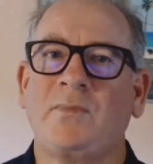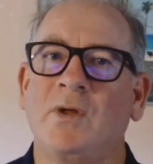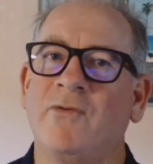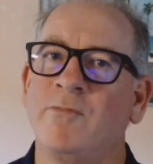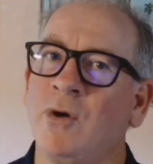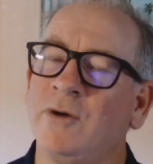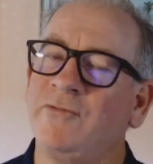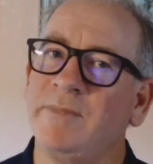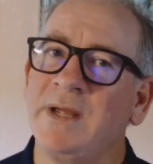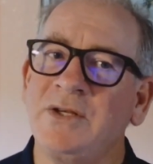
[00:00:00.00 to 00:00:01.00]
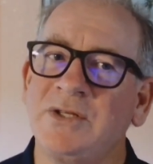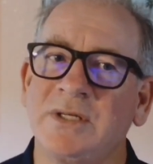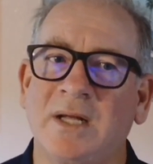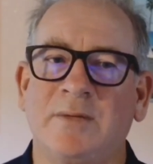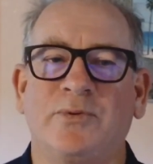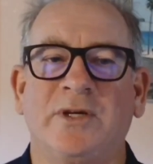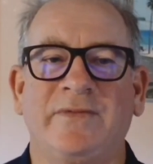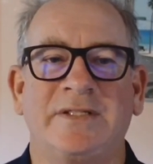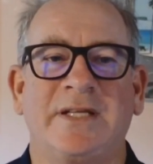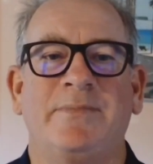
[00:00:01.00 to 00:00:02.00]
For more information on the
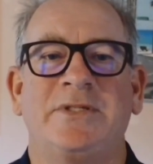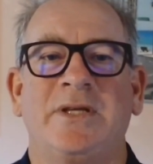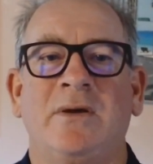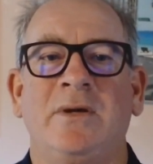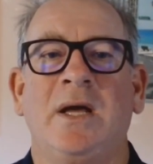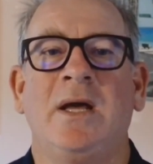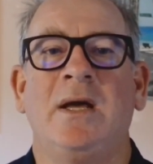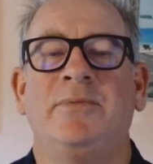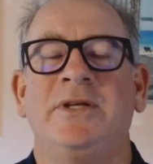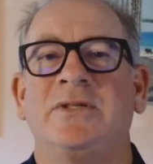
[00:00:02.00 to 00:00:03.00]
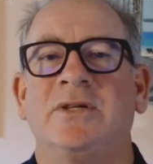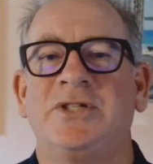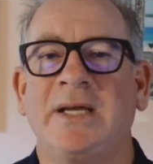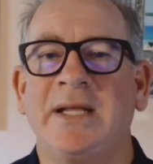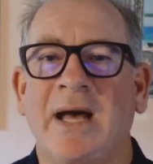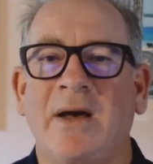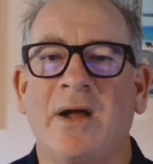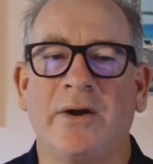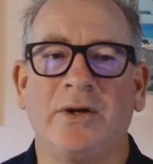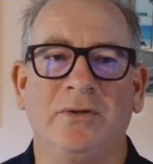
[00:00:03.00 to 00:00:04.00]
previous episode, please go check it out
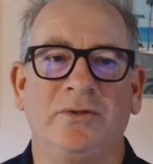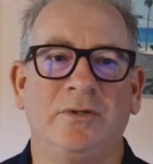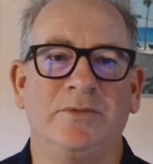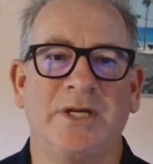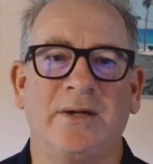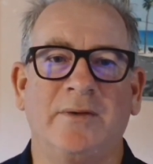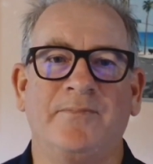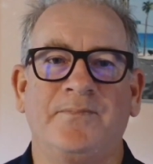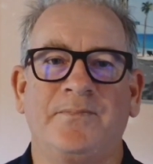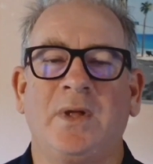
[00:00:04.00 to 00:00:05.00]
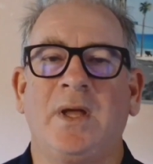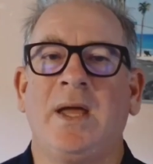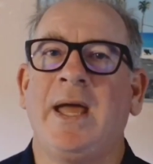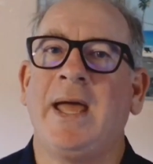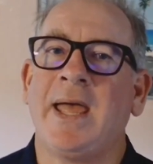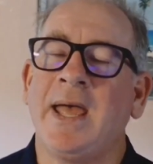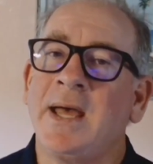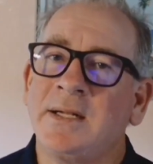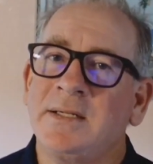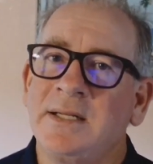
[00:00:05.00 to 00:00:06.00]
on our YouTube channel.
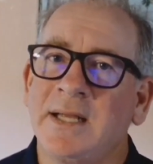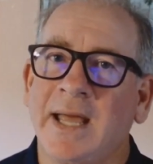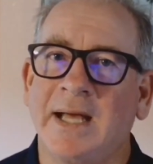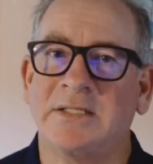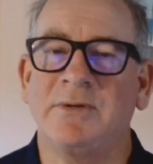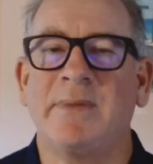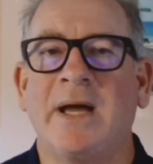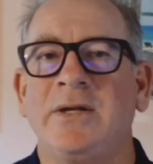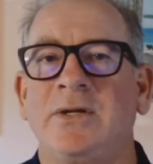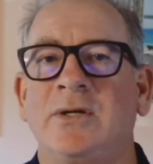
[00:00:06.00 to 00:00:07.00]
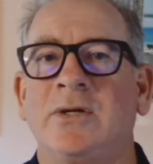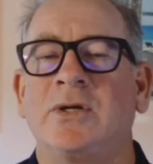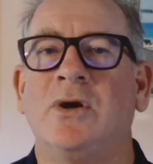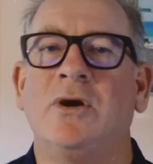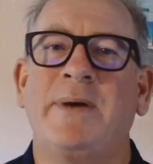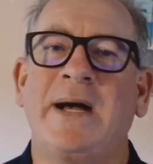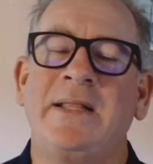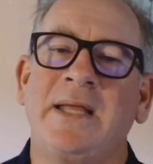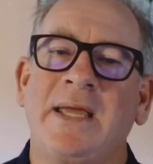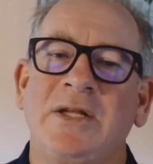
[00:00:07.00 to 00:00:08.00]
And as a reminder,
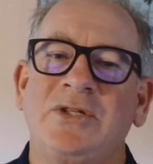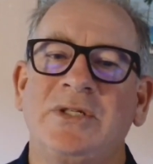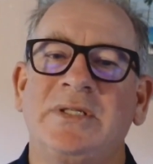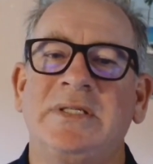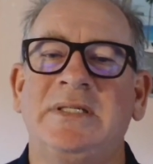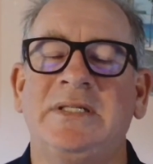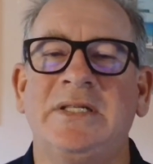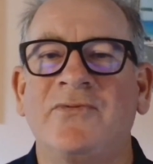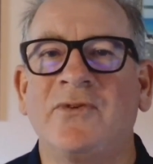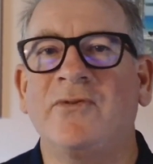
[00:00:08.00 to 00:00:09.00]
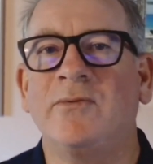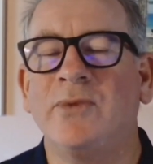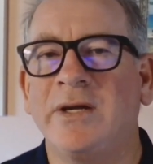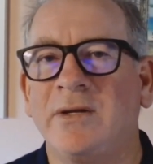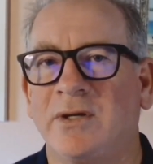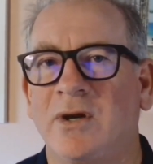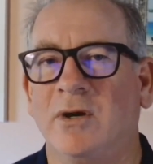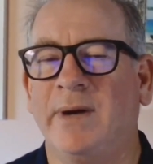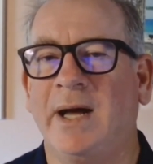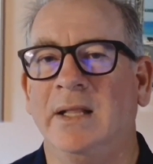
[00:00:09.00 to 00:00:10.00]
Copilot agents differ from regular
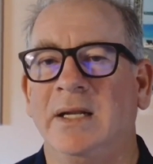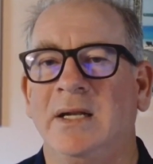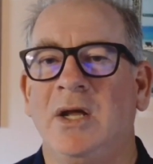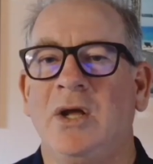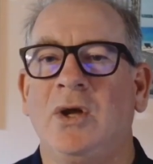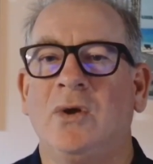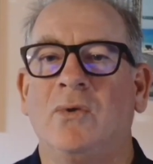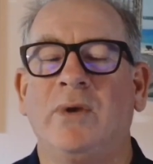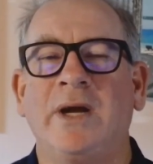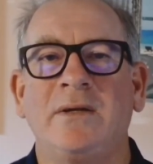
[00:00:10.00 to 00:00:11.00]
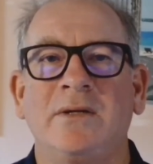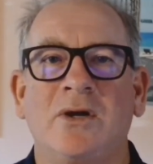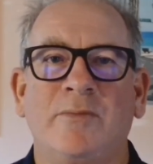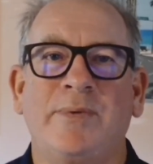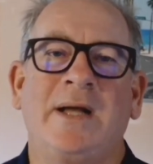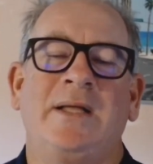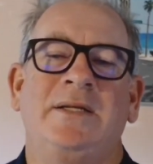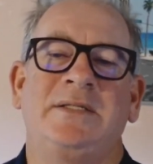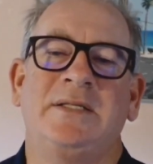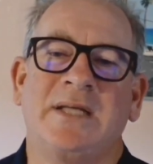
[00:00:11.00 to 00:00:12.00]
Copilot. Regular Copilot
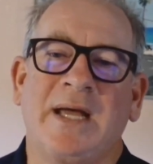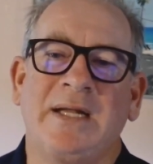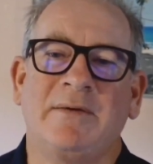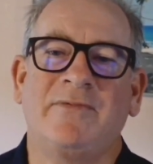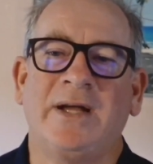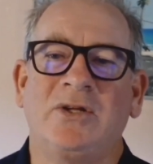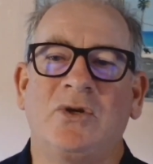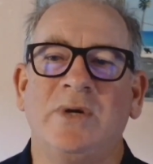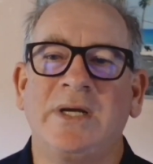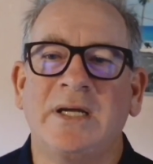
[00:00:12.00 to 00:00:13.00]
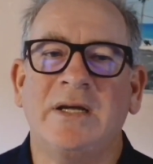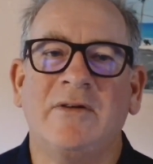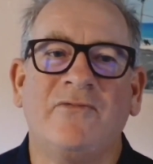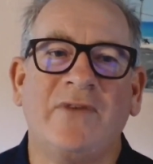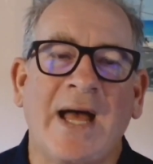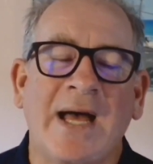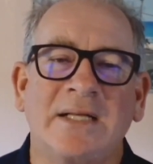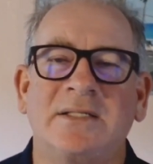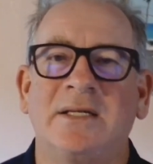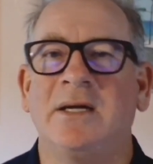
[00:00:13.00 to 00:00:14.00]
is designed to provide quick,
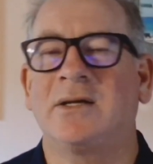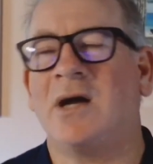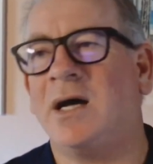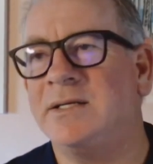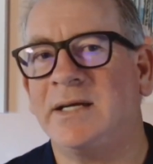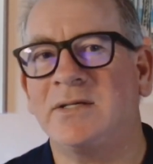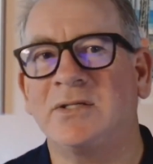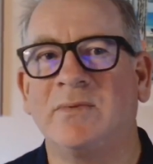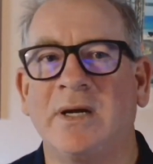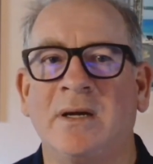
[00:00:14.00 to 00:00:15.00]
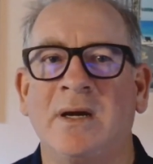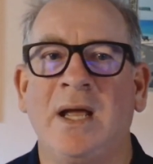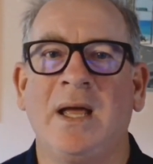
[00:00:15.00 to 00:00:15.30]
fast, context-aware